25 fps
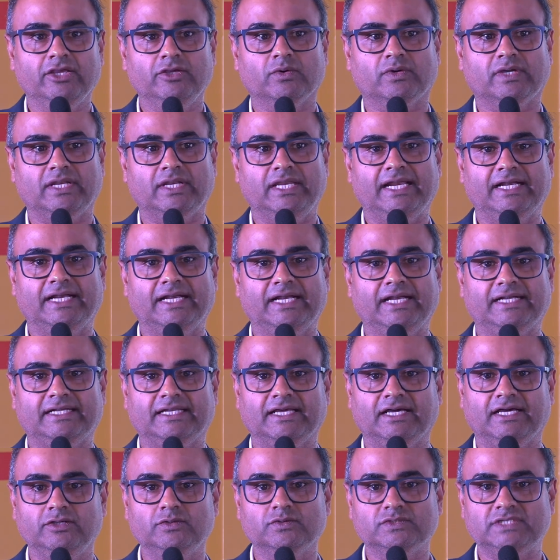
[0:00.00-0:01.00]
You create,
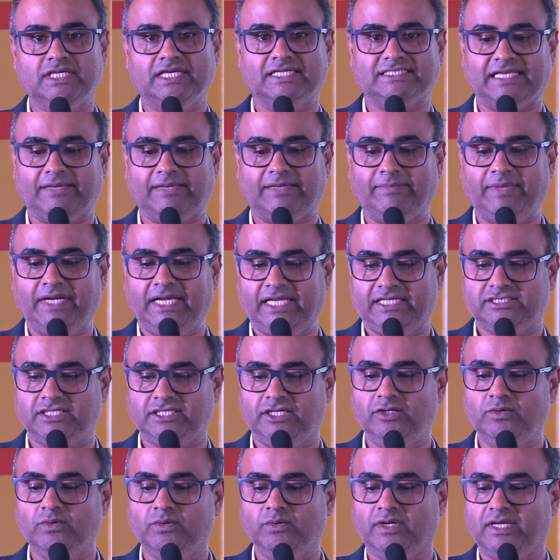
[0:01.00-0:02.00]
using a
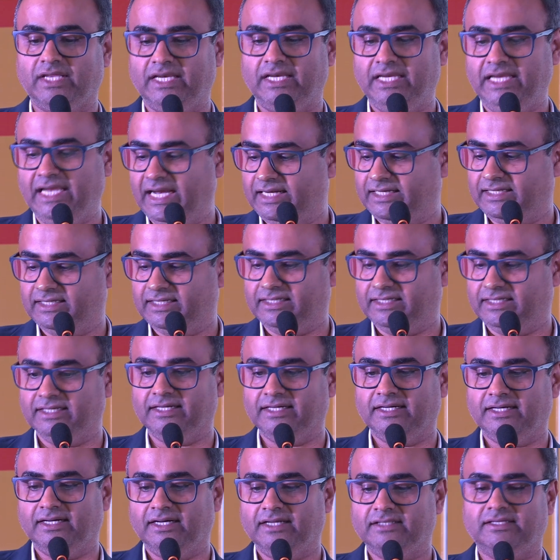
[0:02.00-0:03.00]
segmentation, you create
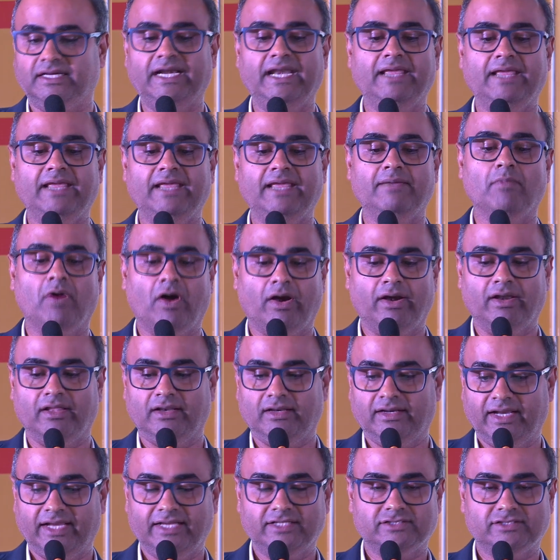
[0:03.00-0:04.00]
a 3D
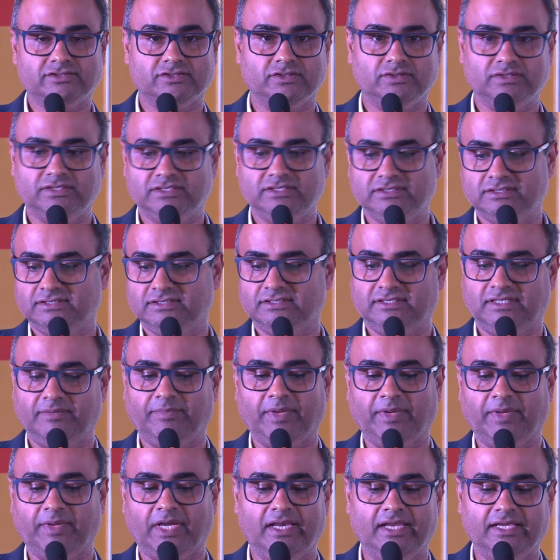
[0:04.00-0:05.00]
model, right? So this is
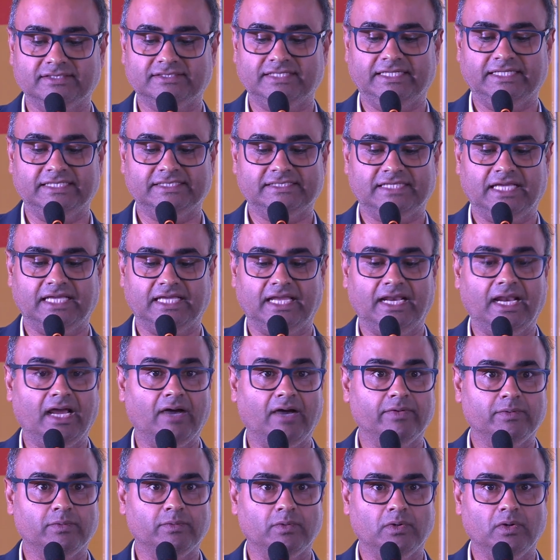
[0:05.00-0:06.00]
typically a CT scan,
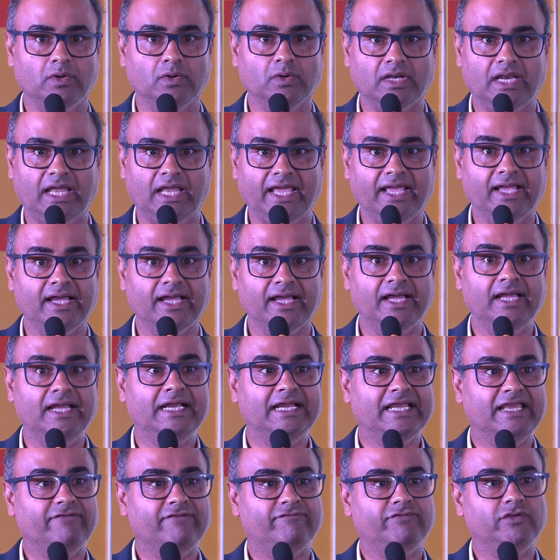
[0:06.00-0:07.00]
how it would look like.
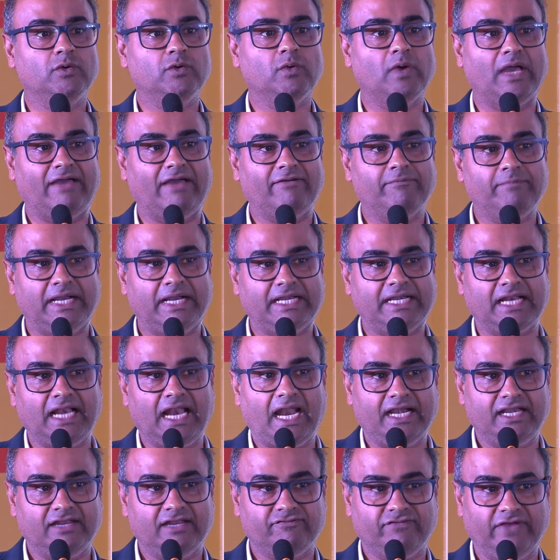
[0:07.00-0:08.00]
If you have
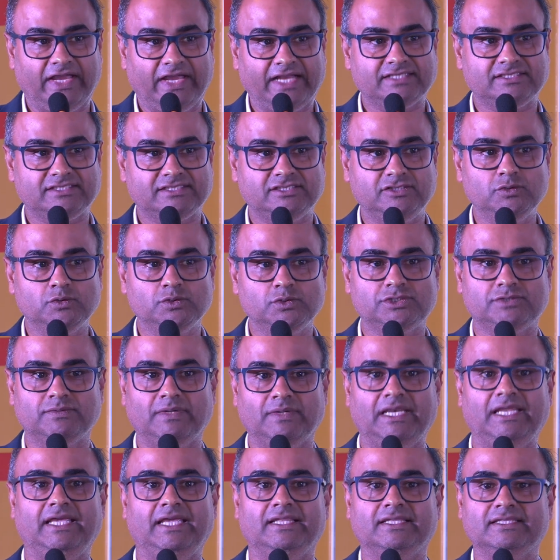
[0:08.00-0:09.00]
metal artifacts,
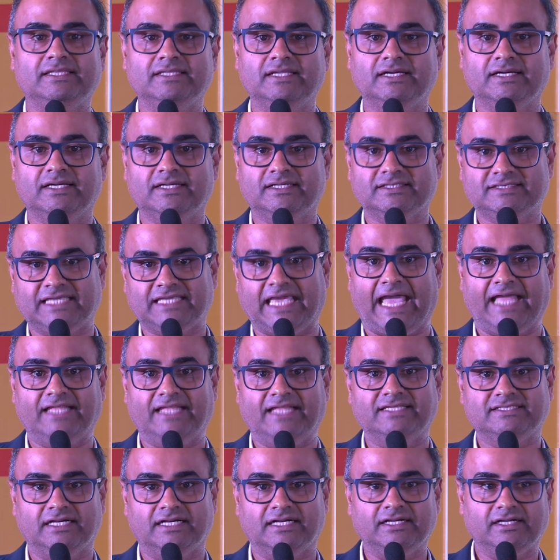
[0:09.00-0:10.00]
usually the
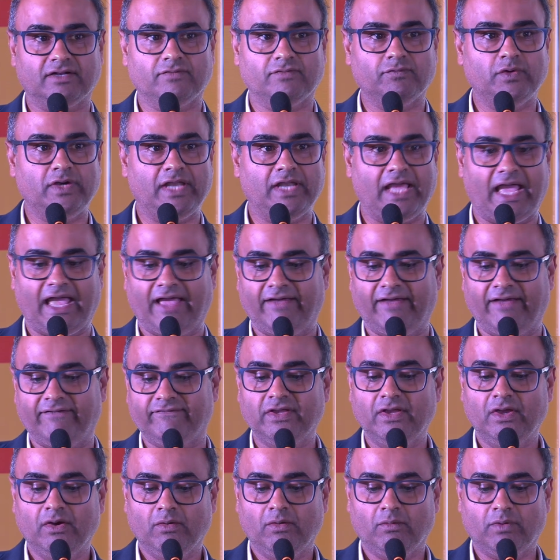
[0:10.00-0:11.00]
scan center would
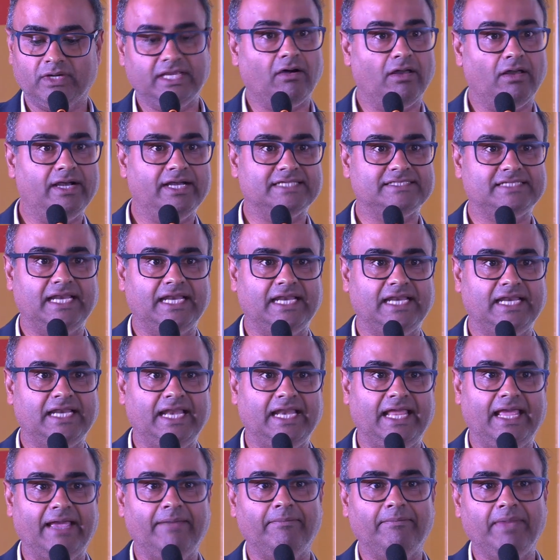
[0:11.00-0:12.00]
have what they call it as
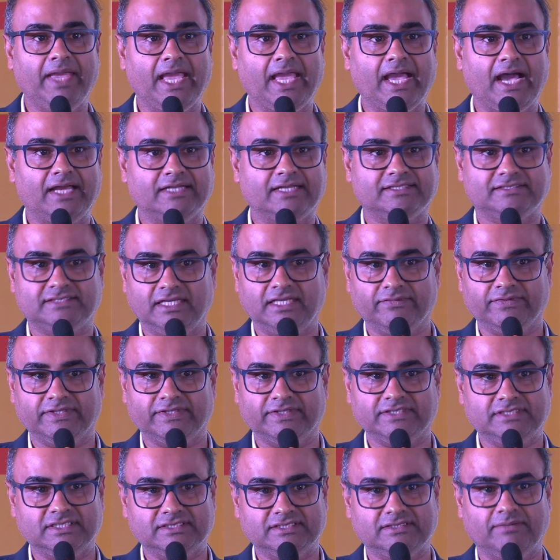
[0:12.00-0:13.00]
an MAR
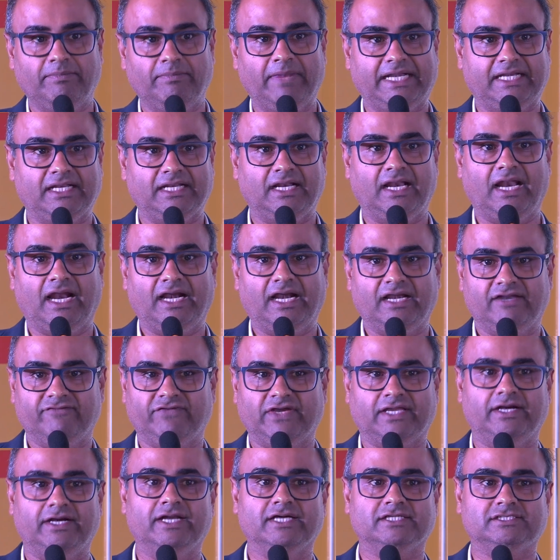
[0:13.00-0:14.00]
sequence. It's a metal
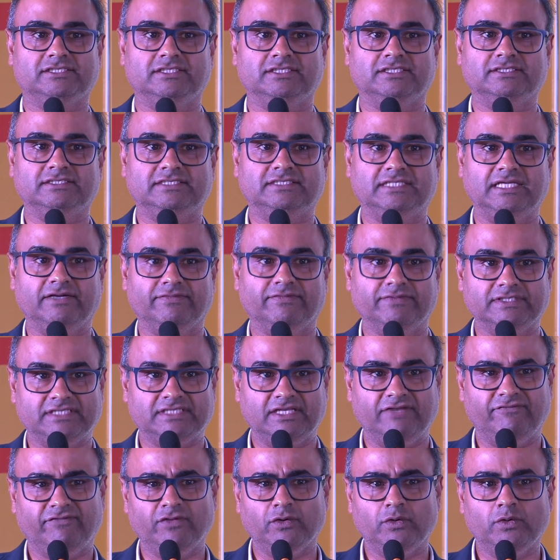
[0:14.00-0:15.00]
artifact reduction
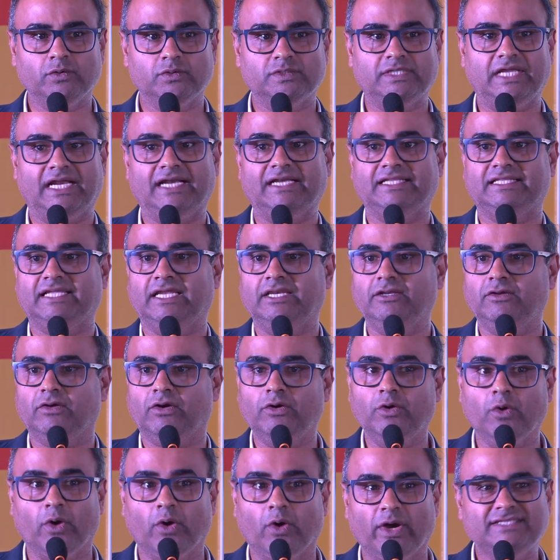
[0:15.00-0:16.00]
sequence. And if you do that, then
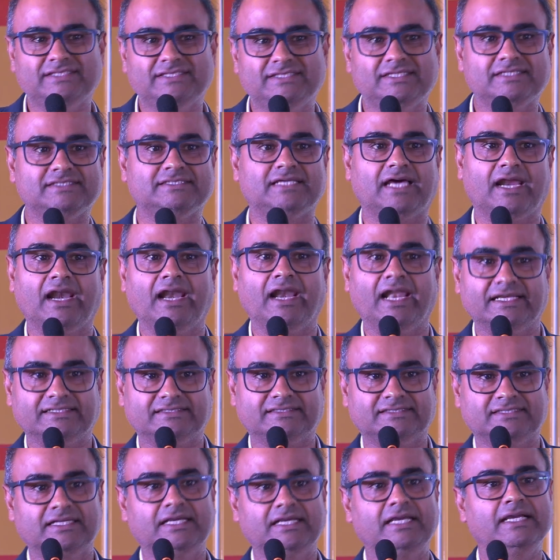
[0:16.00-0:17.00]
your noises are
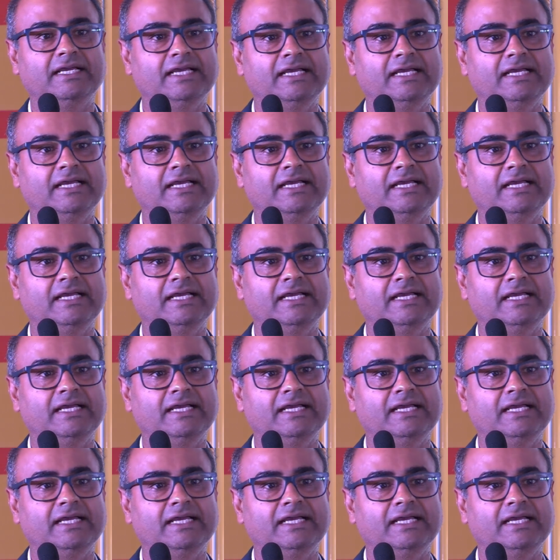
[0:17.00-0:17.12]
less.